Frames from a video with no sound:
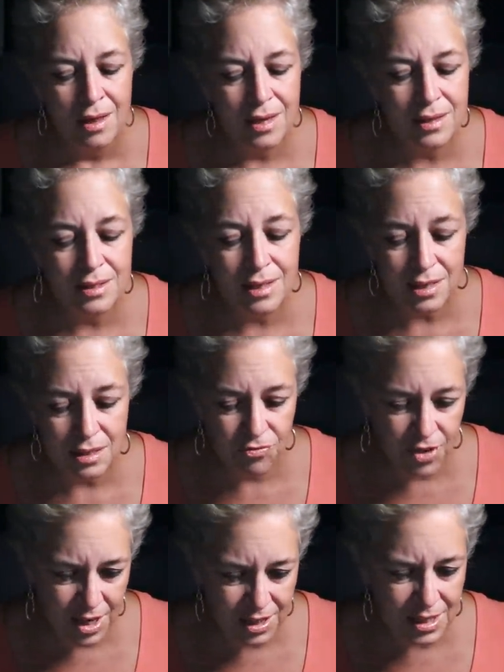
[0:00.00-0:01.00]
That's
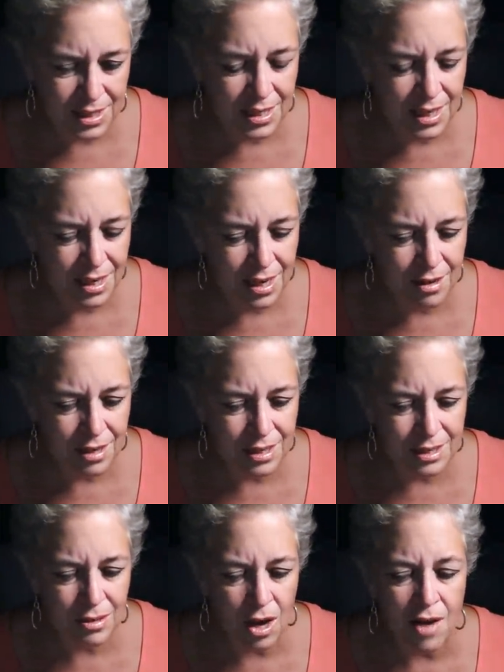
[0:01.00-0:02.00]

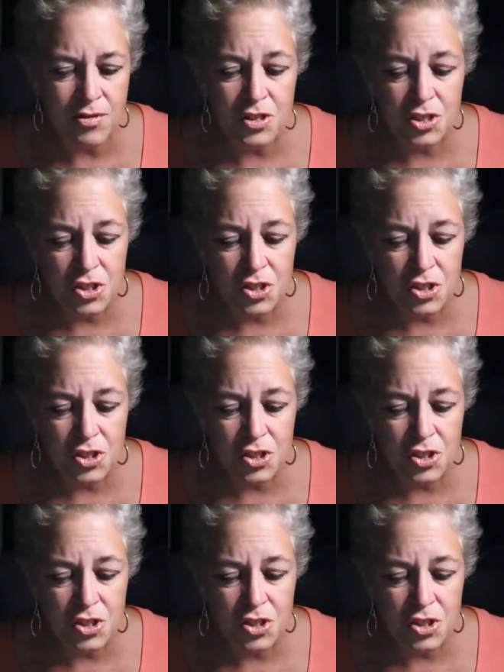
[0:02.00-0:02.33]
fantasy. On the